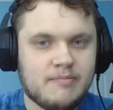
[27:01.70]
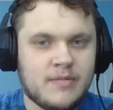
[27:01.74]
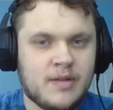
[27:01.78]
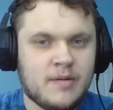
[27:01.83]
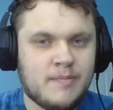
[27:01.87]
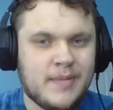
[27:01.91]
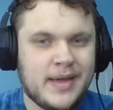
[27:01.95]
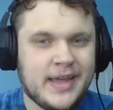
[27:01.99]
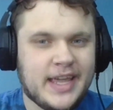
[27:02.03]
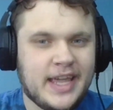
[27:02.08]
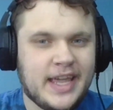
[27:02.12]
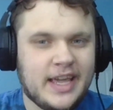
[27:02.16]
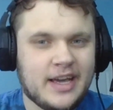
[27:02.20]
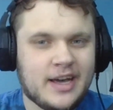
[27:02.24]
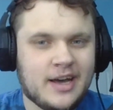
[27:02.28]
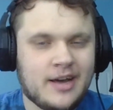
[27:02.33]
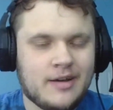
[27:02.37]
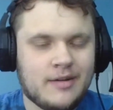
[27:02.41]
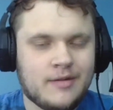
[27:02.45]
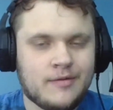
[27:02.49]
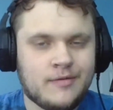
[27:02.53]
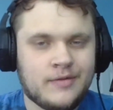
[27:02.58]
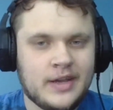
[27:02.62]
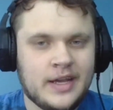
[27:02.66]
the making
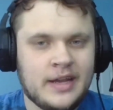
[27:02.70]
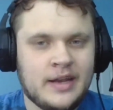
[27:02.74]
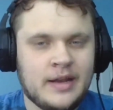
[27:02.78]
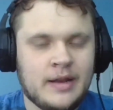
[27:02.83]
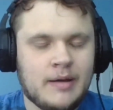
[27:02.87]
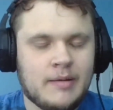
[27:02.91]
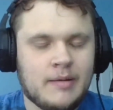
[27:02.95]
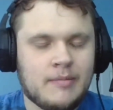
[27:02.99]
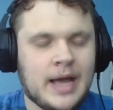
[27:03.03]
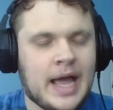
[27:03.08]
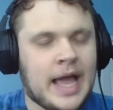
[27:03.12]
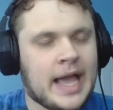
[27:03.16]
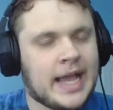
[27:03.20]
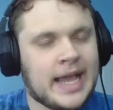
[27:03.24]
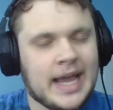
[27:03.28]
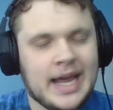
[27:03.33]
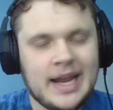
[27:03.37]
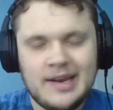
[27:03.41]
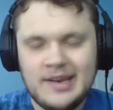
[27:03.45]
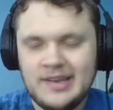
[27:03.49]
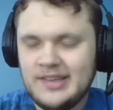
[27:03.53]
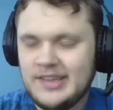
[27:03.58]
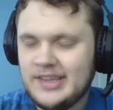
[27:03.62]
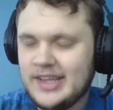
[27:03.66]
of, and I
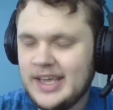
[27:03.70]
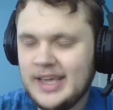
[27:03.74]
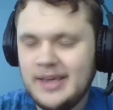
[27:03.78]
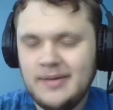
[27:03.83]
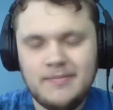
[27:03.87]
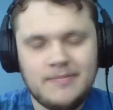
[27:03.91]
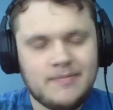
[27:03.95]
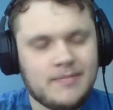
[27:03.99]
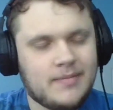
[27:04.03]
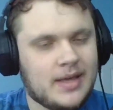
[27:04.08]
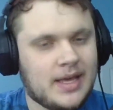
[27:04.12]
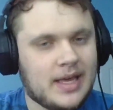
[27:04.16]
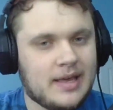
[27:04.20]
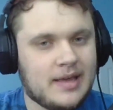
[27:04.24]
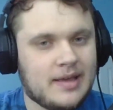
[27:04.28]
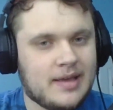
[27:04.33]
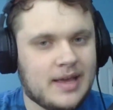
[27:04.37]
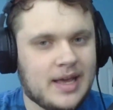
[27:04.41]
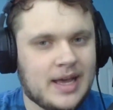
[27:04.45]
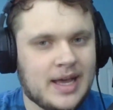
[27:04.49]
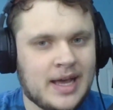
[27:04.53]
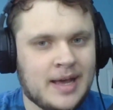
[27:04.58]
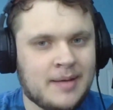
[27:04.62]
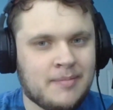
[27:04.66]
gotta say,
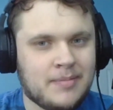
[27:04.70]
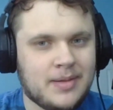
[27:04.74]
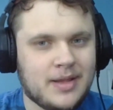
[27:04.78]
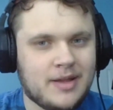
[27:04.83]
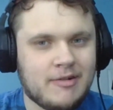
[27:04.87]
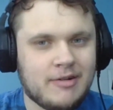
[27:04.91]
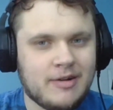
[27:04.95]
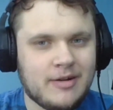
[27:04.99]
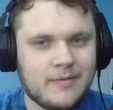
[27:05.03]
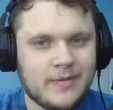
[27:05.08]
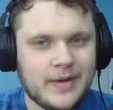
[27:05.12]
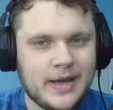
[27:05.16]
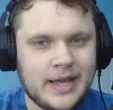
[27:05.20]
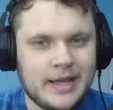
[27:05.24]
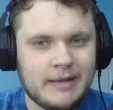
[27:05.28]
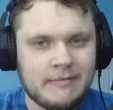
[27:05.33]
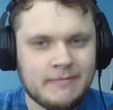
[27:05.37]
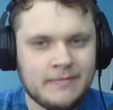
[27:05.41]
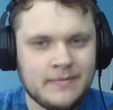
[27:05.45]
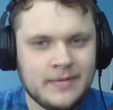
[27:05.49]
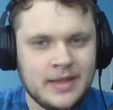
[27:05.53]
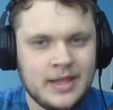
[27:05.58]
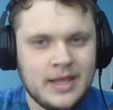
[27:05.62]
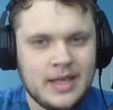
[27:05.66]
I'm blown away.
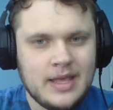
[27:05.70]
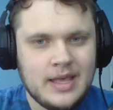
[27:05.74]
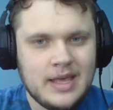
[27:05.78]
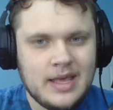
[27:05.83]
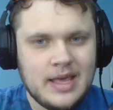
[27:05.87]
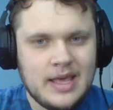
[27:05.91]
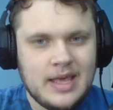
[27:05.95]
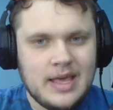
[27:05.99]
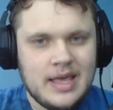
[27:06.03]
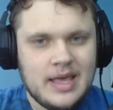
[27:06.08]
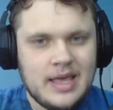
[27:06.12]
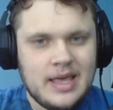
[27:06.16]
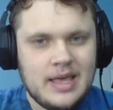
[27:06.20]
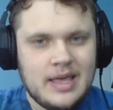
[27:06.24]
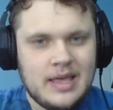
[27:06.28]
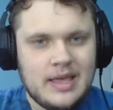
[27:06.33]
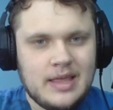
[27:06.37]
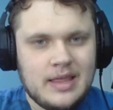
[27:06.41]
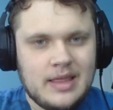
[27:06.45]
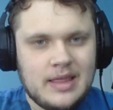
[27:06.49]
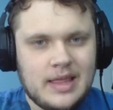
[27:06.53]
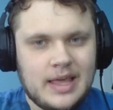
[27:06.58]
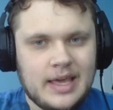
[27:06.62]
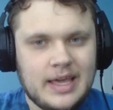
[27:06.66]

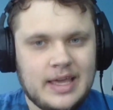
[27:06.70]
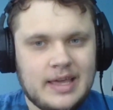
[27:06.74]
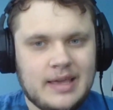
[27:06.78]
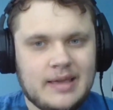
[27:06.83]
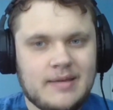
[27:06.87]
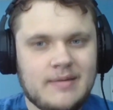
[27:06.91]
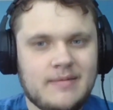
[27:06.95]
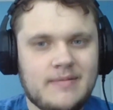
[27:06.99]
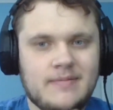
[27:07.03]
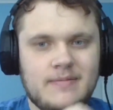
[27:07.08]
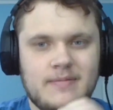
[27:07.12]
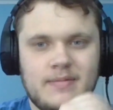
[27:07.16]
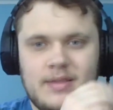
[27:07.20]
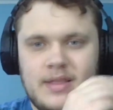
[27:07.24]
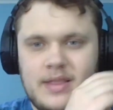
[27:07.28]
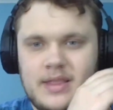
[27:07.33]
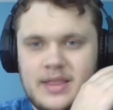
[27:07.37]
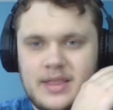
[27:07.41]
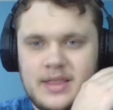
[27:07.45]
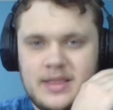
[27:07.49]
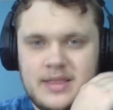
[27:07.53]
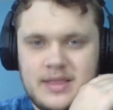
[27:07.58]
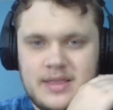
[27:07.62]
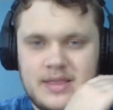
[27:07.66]
Like,
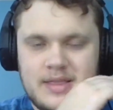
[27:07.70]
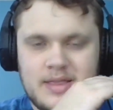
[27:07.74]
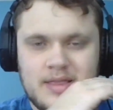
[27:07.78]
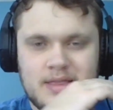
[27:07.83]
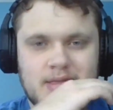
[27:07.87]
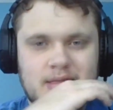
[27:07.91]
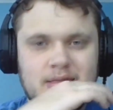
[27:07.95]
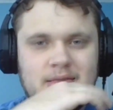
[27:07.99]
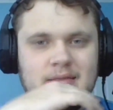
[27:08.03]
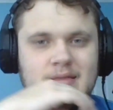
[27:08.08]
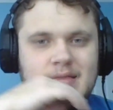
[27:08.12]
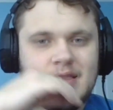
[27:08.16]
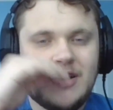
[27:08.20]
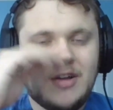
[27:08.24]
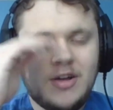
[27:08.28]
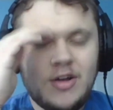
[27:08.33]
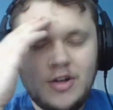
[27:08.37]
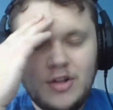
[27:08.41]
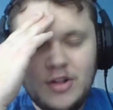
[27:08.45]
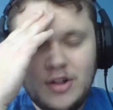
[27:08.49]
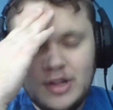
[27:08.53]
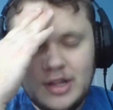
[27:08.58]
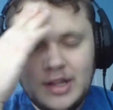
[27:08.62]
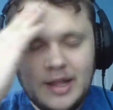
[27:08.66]
the
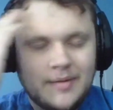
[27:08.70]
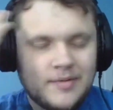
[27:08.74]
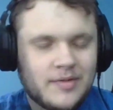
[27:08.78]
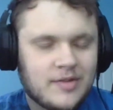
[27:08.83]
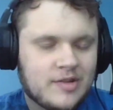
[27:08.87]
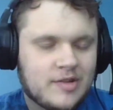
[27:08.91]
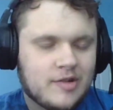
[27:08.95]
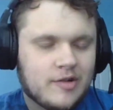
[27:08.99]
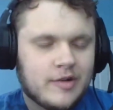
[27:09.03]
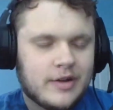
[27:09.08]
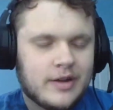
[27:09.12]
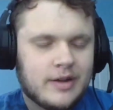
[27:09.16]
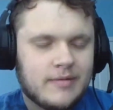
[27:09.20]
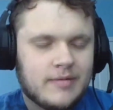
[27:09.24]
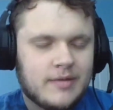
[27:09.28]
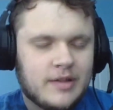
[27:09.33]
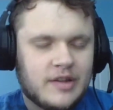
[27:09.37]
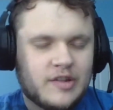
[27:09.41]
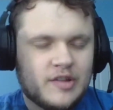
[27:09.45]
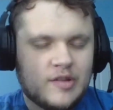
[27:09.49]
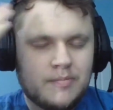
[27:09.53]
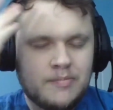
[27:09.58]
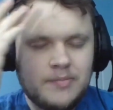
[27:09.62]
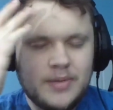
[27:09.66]
whole love story of
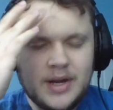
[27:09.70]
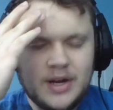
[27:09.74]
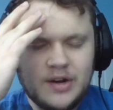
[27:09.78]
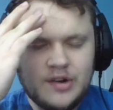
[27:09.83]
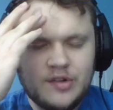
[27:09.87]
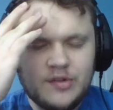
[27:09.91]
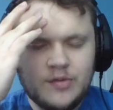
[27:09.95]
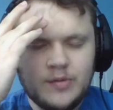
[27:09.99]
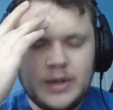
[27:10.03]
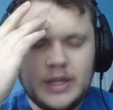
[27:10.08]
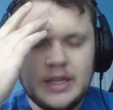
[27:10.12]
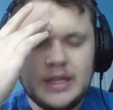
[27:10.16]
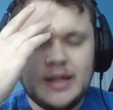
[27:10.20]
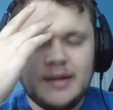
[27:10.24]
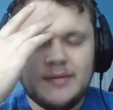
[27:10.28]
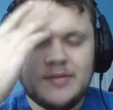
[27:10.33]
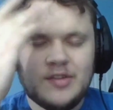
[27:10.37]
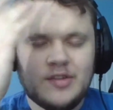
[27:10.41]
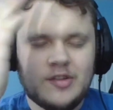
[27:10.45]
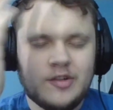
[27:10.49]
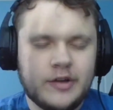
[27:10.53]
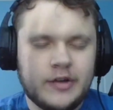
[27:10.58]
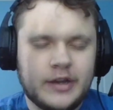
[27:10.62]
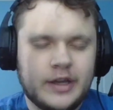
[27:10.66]
this, the bittersweet love
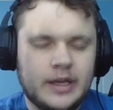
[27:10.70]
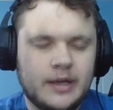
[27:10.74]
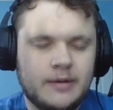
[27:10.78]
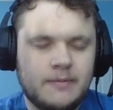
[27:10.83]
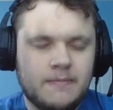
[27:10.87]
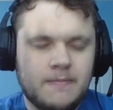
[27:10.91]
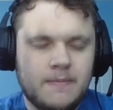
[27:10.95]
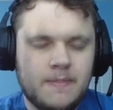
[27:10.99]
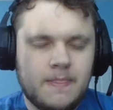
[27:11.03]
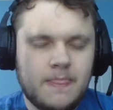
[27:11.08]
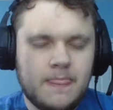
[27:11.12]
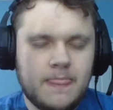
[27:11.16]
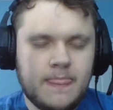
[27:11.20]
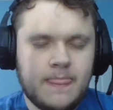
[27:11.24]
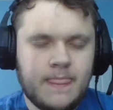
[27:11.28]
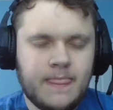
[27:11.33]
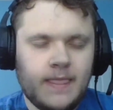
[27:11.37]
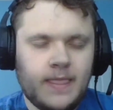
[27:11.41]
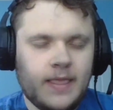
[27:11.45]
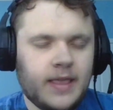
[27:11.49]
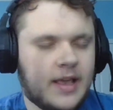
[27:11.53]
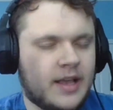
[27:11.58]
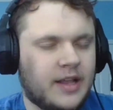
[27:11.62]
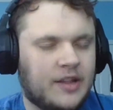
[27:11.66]
story,
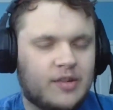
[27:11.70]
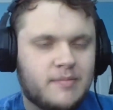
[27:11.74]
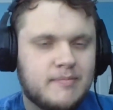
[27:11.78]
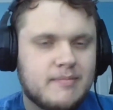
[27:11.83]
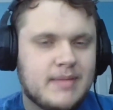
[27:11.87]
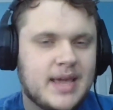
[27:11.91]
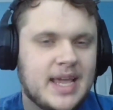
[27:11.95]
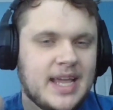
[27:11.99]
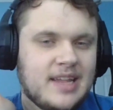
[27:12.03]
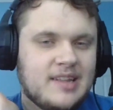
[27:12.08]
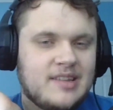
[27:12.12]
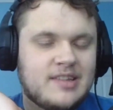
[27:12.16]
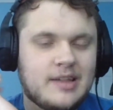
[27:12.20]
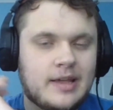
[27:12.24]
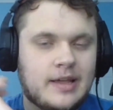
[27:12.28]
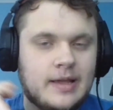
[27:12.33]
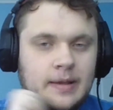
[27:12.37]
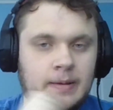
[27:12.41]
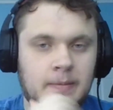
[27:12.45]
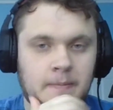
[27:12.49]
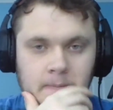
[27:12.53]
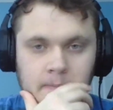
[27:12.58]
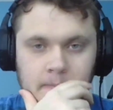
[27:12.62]
it's amazing.